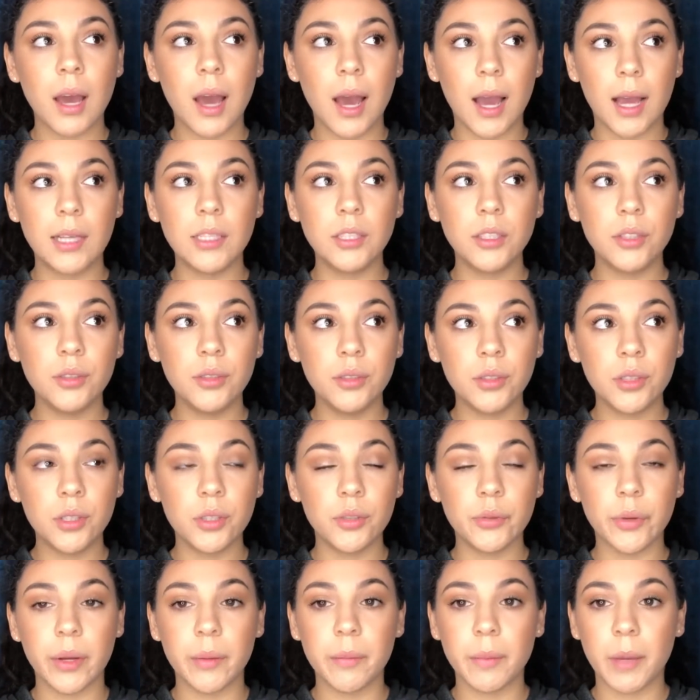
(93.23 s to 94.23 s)
I used to
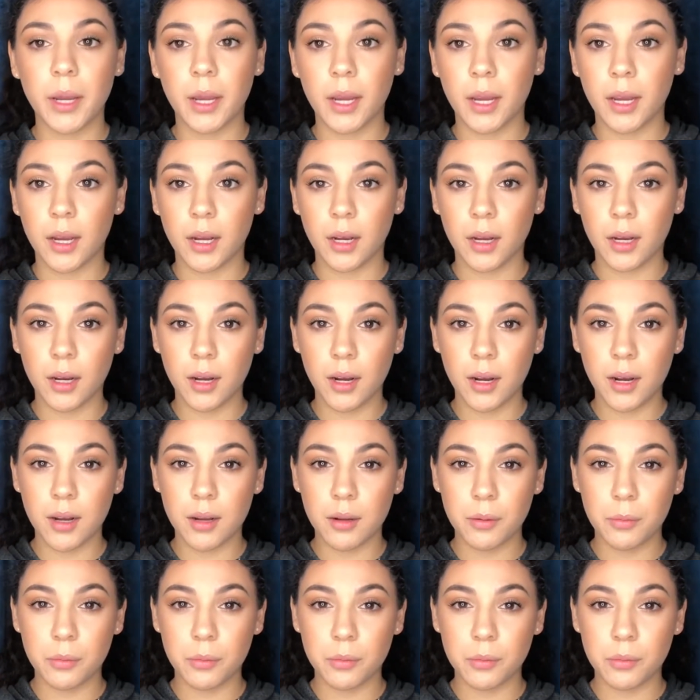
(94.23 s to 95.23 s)
straighten my
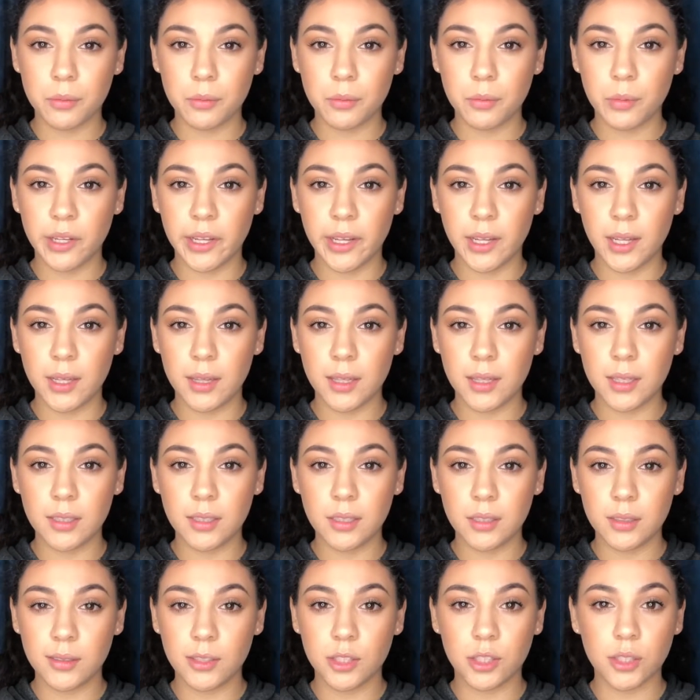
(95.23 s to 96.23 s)
hair with
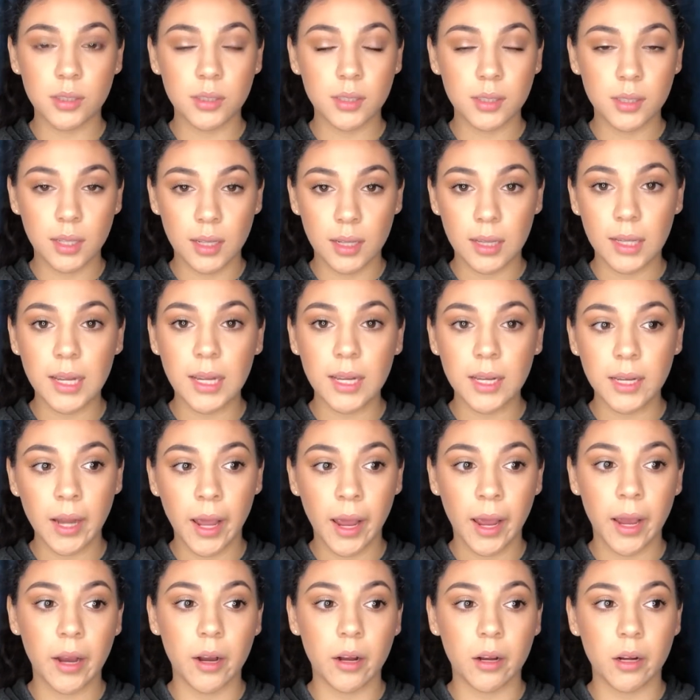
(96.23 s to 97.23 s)
just clean
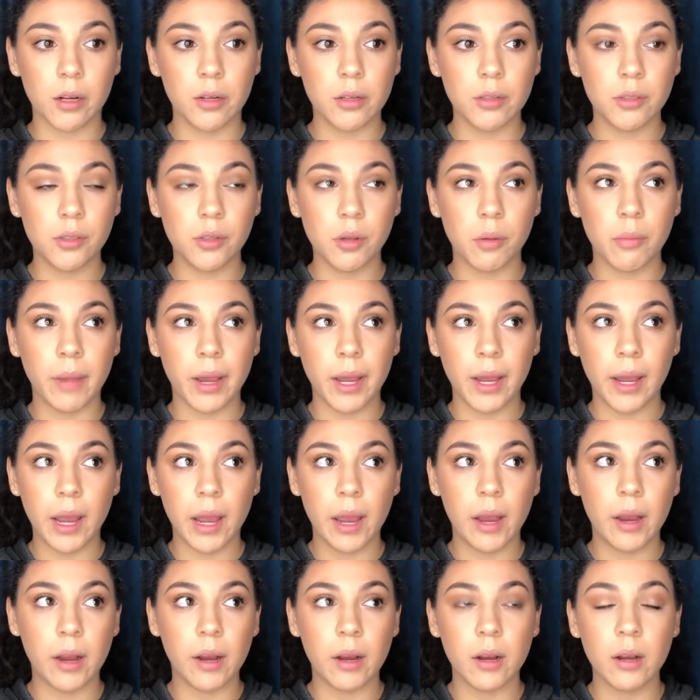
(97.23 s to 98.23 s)
hair. So my
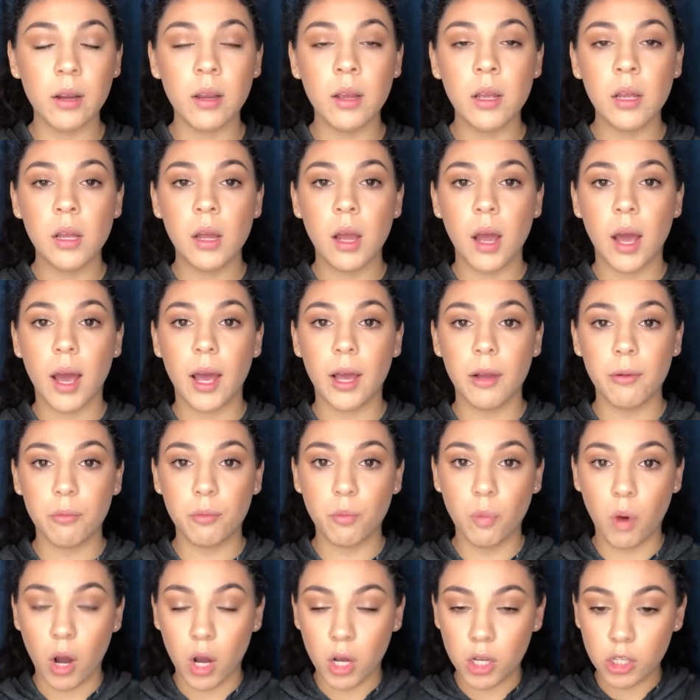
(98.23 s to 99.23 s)
hair, I
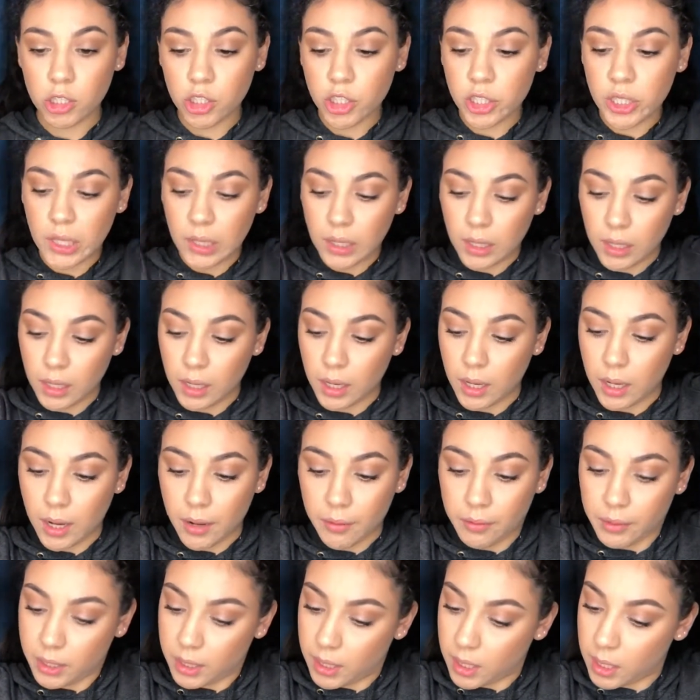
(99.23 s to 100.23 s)
washed it and
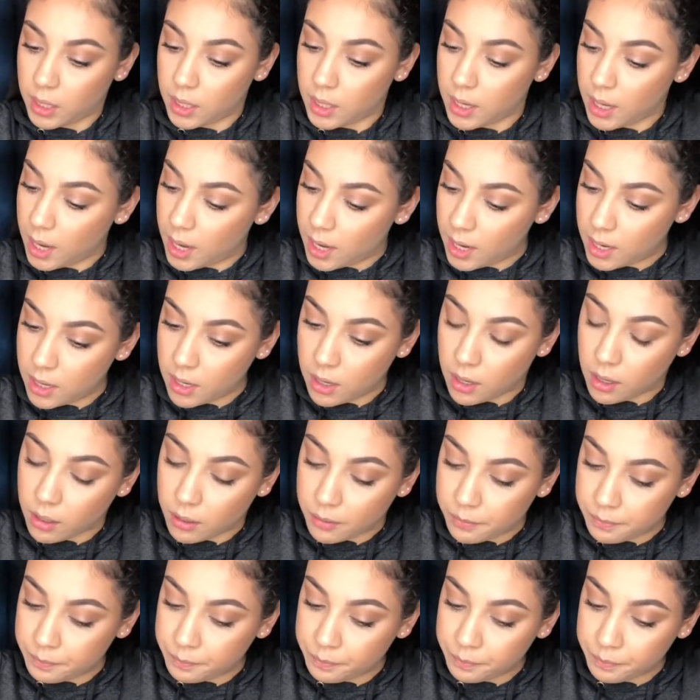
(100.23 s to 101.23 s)
everything and
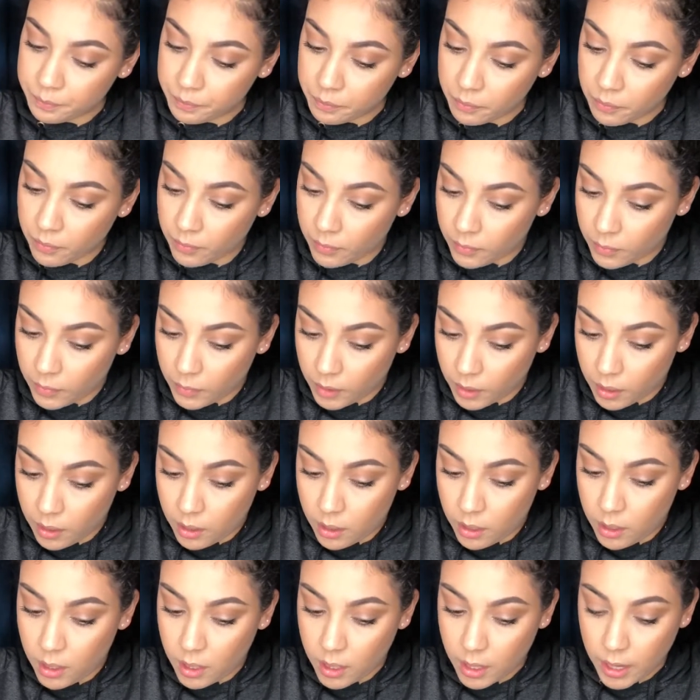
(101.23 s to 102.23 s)
um,
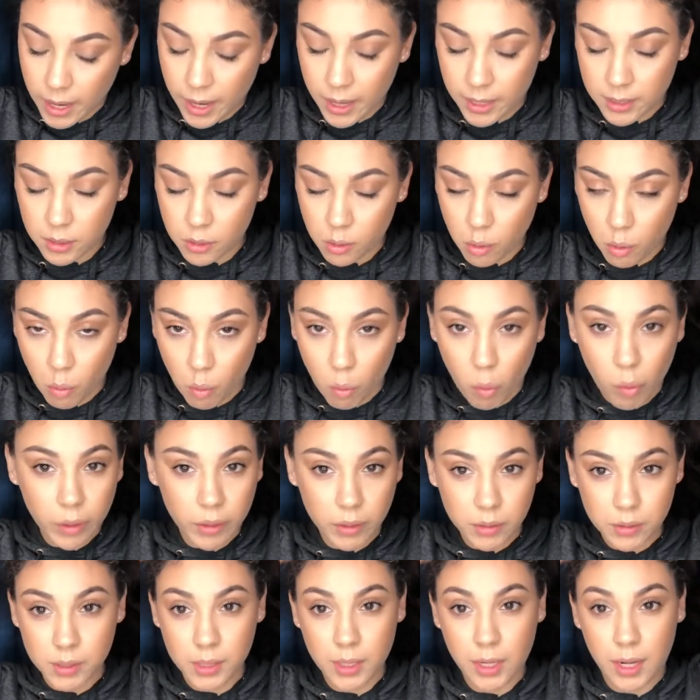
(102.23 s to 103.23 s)
it has no
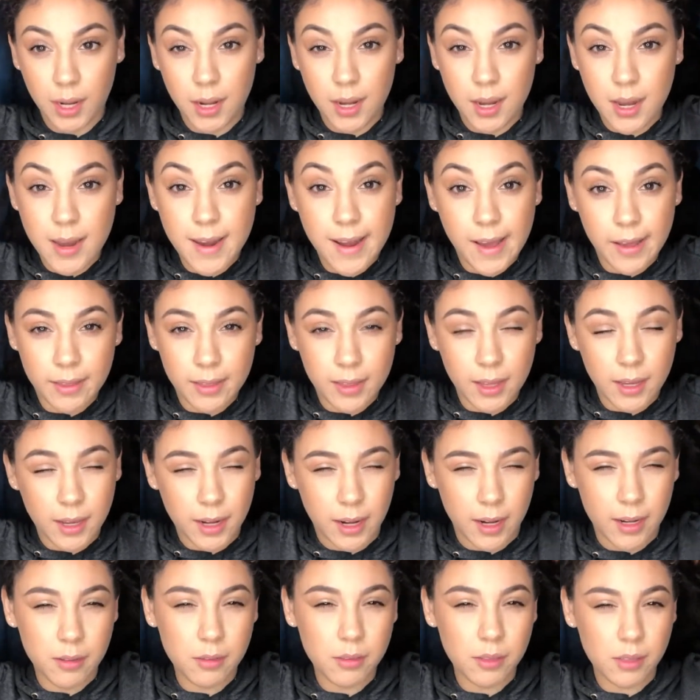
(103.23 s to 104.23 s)
oils in it, nothing.
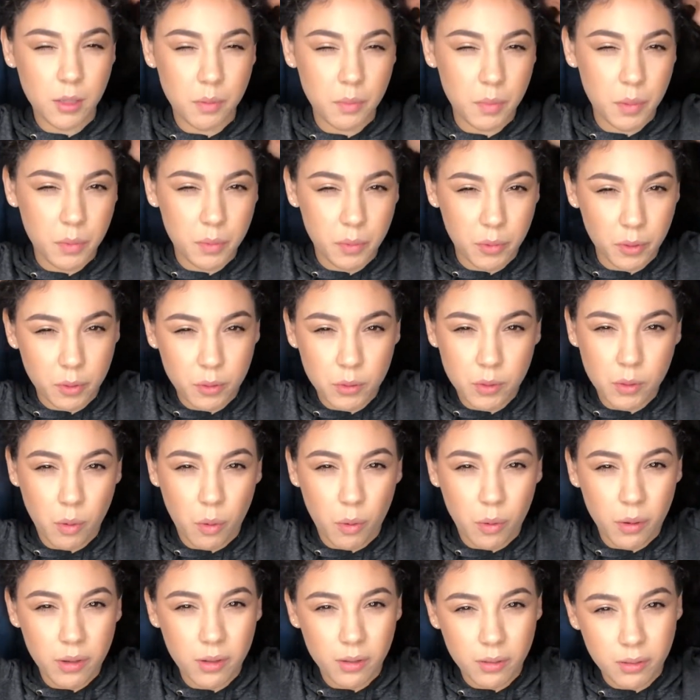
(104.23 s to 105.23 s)
And I know some people use
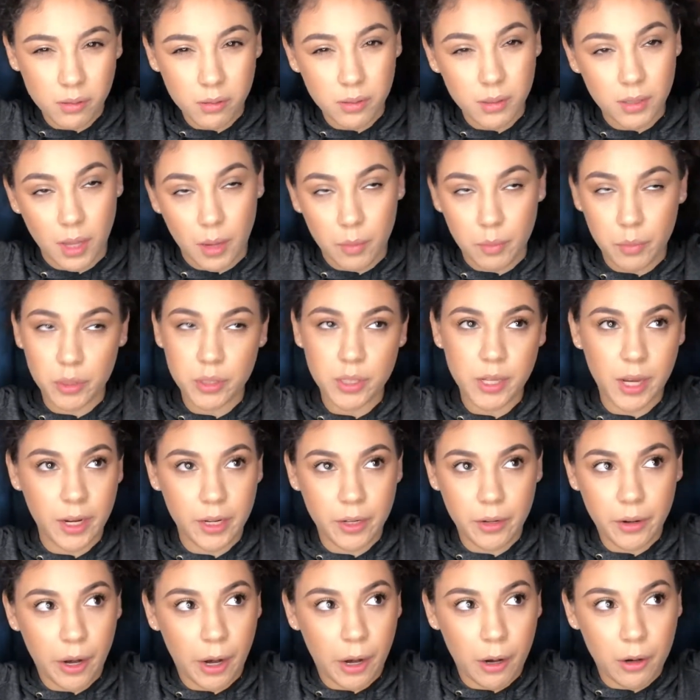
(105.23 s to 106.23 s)
oils that
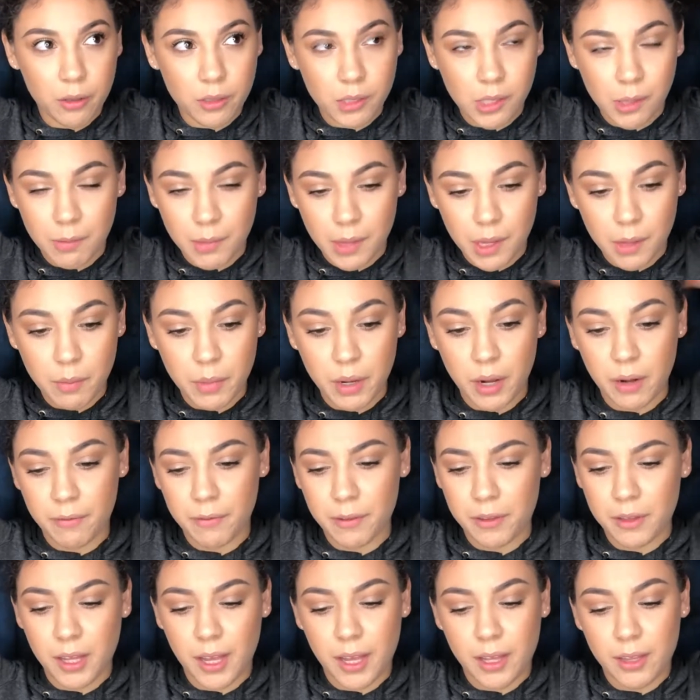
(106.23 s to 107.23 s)
protect your hair or something, but I
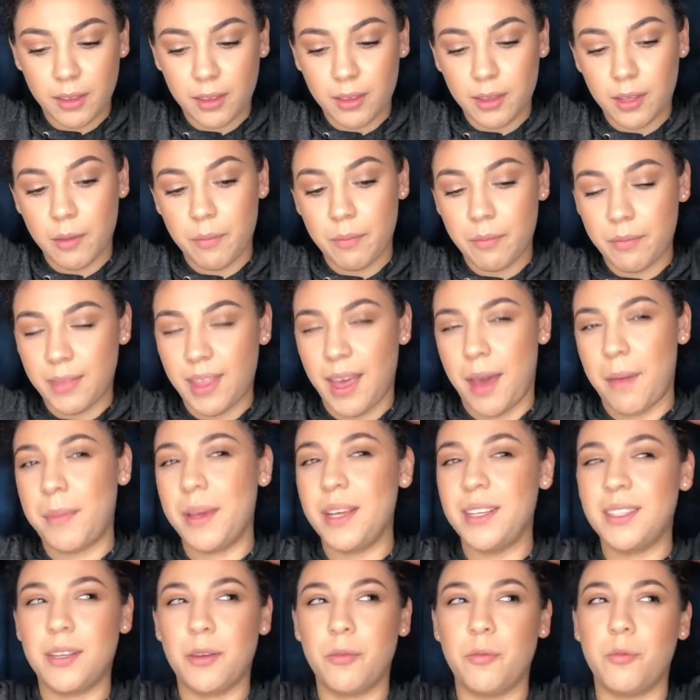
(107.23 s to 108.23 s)
feel like it, that
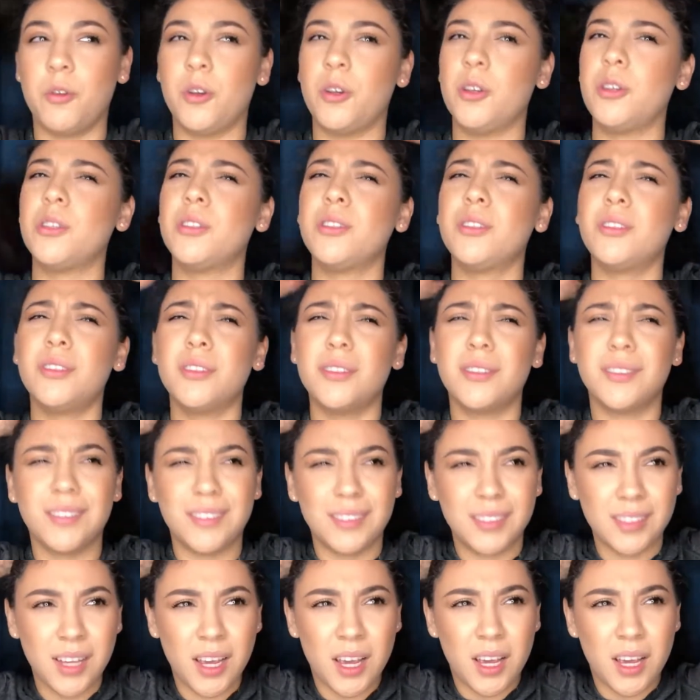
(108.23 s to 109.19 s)
makes it worse.